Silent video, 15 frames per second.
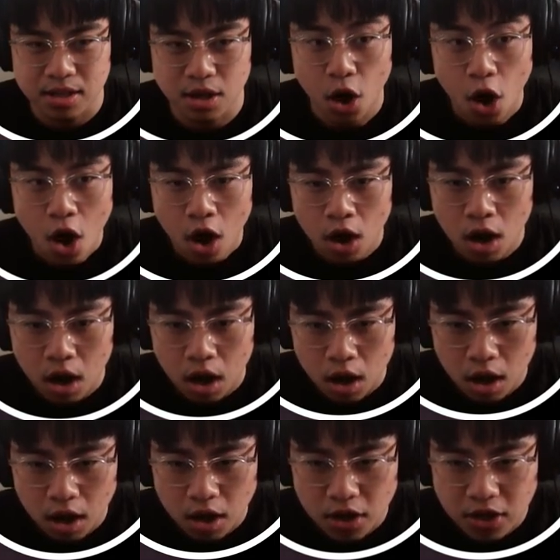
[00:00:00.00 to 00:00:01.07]
You
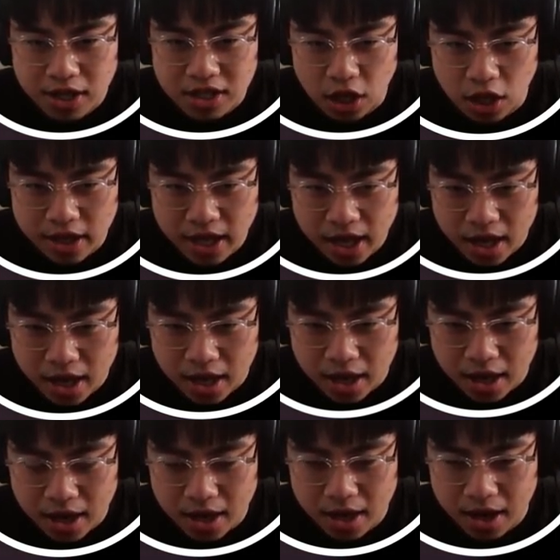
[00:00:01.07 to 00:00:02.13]
guys saw that?
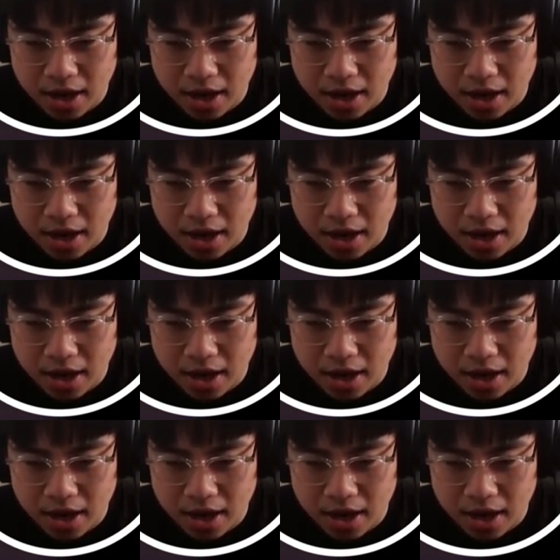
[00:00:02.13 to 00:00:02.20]
Hello?